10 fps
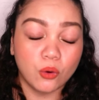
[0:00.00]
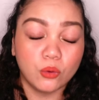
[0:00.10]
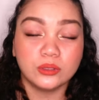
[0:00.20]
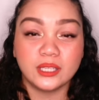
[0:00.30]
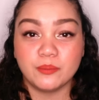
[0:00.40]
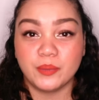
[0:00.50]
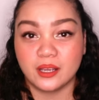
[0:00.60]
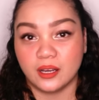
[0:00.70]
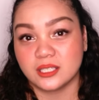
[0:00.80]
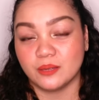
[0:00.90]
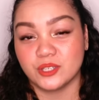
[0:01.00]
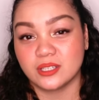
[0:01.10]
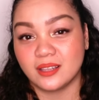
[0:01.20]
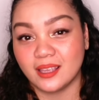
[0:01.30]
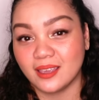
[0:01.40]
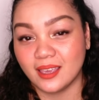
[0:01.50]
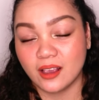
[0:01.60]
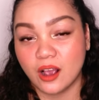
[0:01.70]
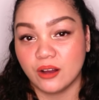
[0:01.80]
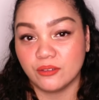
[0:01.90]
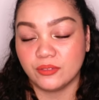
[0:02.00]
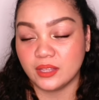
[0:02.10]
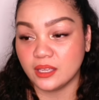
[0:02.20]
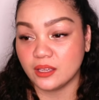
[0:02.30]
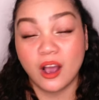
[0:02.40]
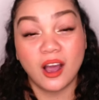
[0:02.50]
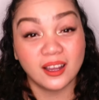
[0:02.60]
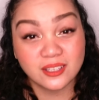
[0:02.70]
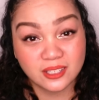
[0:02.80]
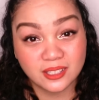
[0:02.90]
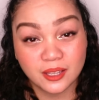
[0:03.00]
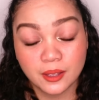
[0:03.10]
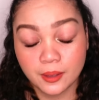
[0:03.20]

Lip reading: only because I'm just thinking of the cost.